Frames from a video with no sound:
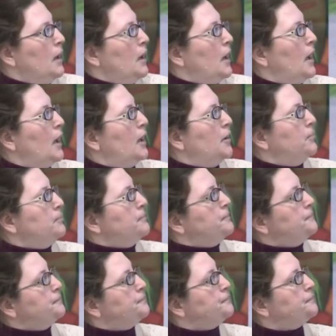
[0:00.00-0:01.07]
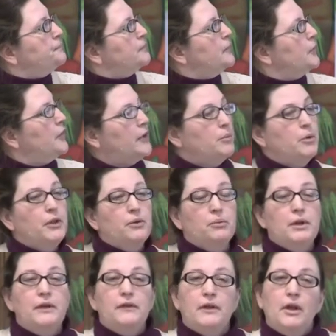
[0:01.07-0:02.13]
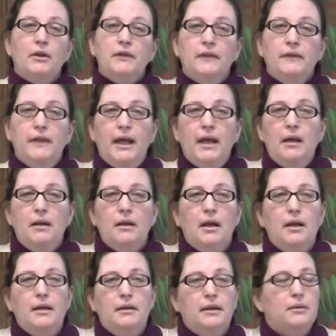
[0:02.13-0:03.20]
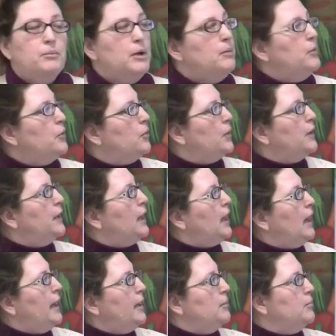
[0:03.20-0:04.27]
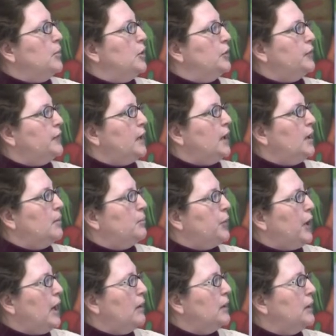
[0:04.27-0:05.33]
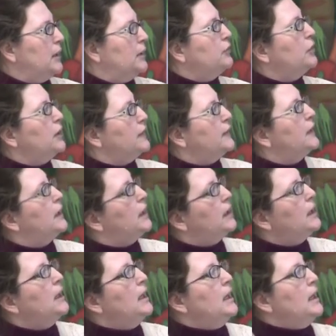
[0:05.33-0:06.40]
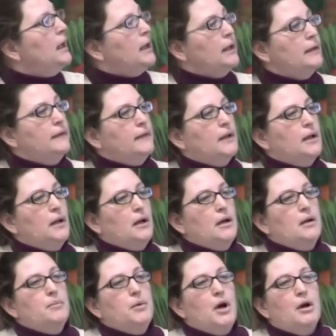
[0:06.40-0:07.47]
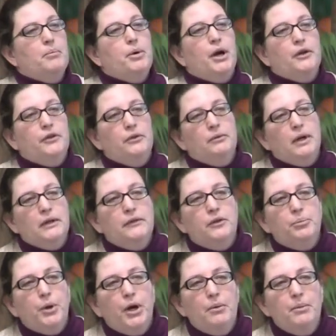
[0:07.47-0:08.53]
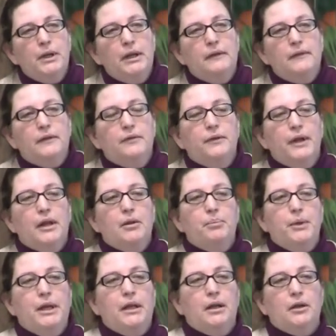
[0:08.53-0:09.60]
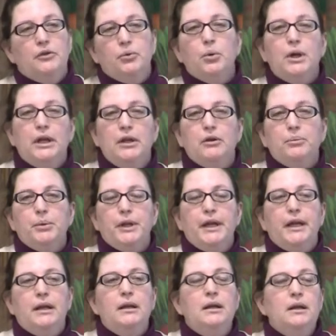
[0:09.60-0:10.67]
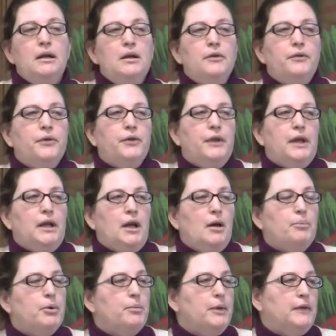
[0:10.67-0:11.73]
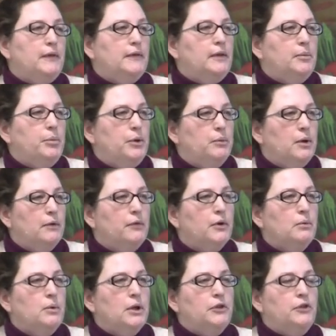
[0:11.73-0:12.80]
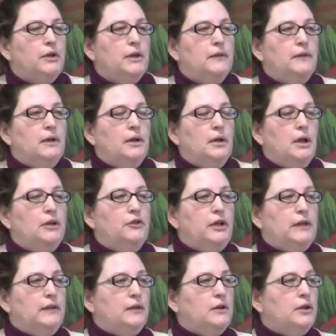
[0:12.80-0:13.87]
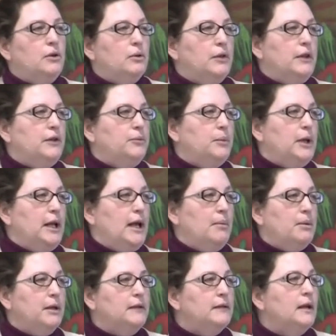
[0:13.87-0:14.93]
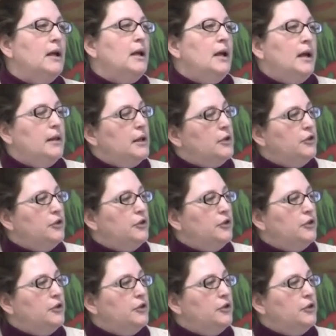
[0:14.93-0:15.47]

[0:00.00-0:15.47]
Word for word: Um, some of the results of that, I think maybe the one that I am most um, proud and interested in, is that um, our Parks and Recs department is developing a twenty year plan for the Upper Mississippi River, which is uh, adjacent to Northeast Minneapolis, and they